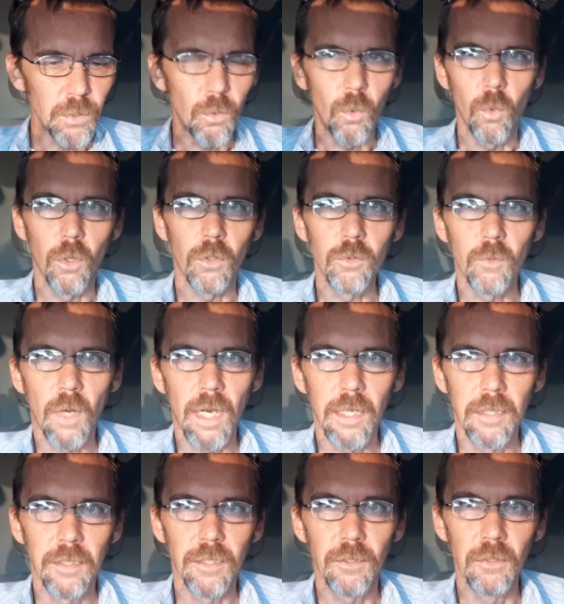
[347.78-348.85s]

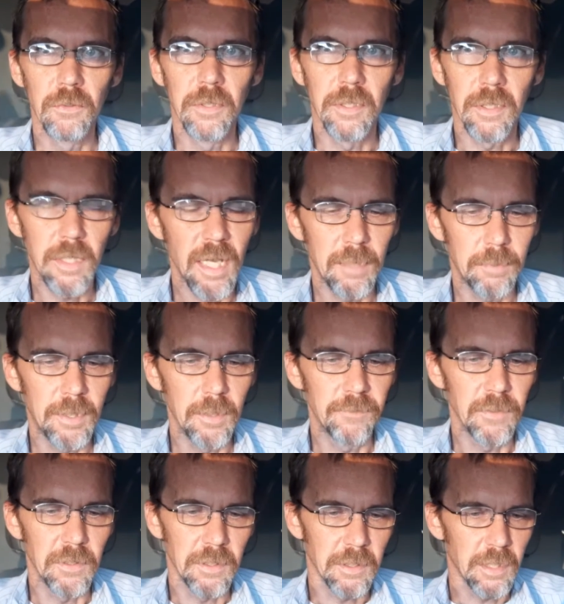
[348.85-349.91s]
worldwide, including
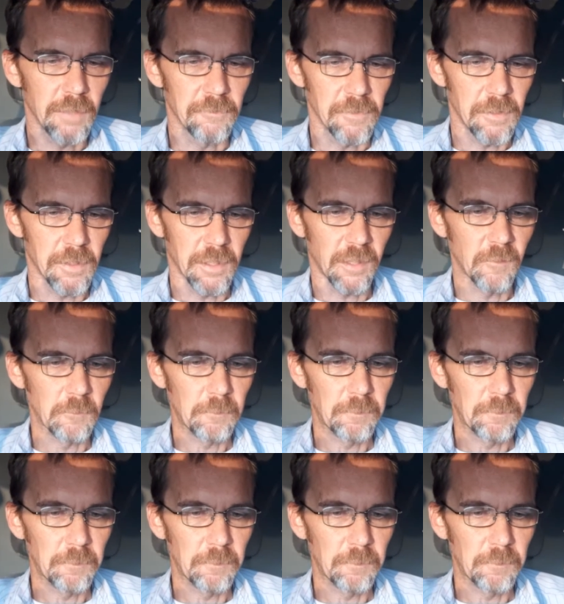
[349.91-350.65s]
captivity and everything.